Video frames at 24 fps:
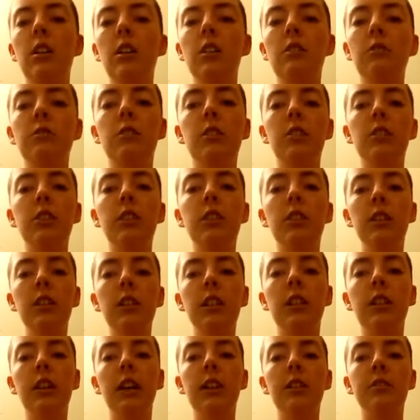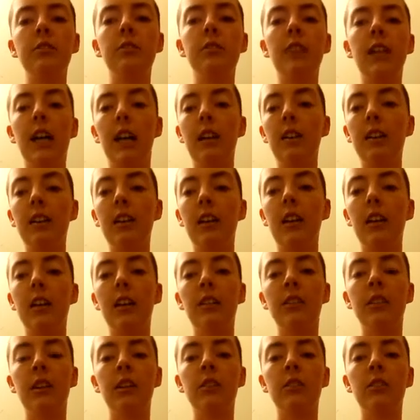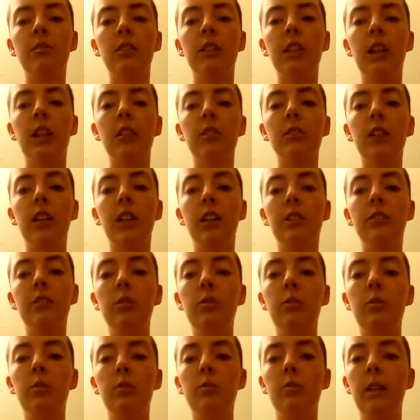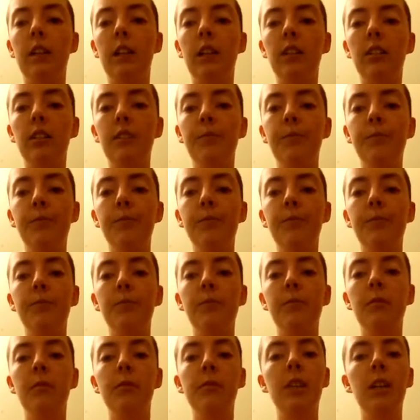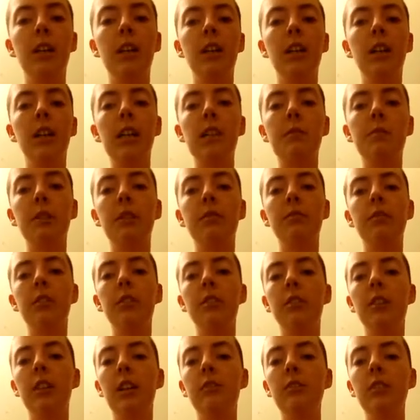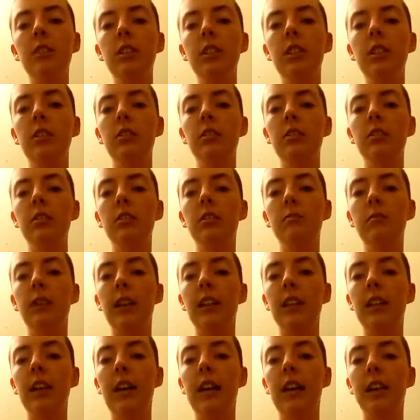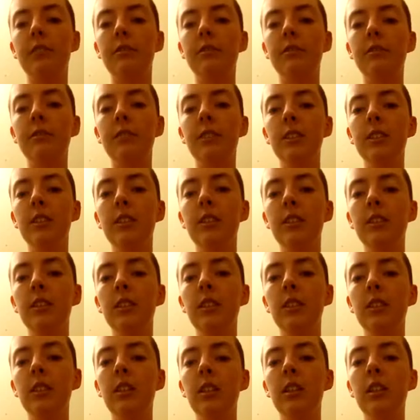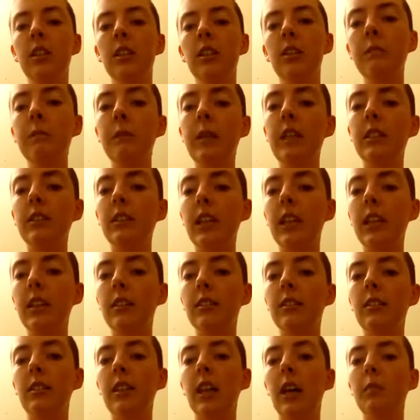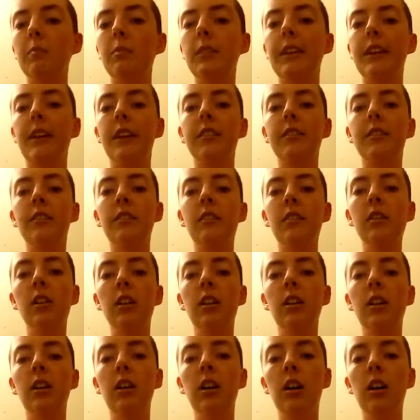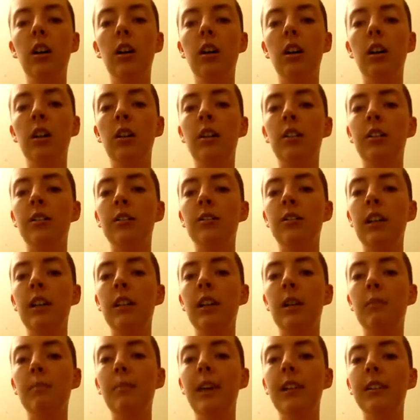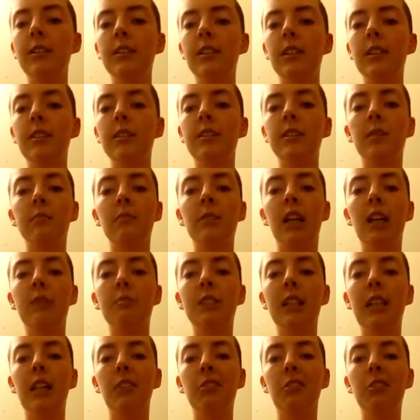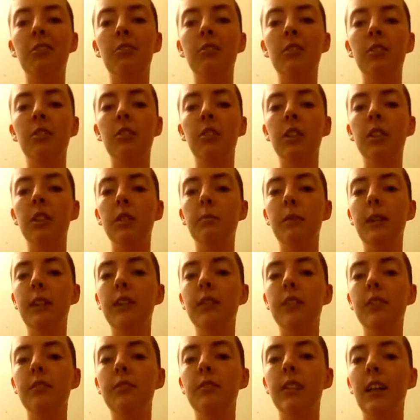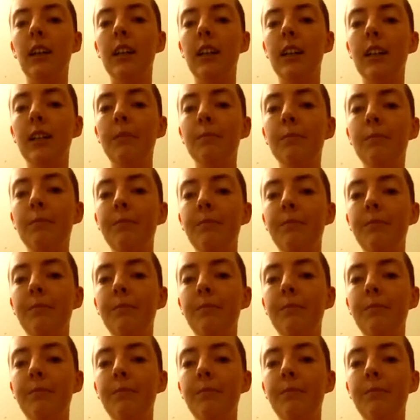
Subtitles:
Unfortunately, that is reality, and that is a reality I know too well. I spent the first 17 years of my life being taken to that place on a near-daily basis, sometimes held for longer periods of time,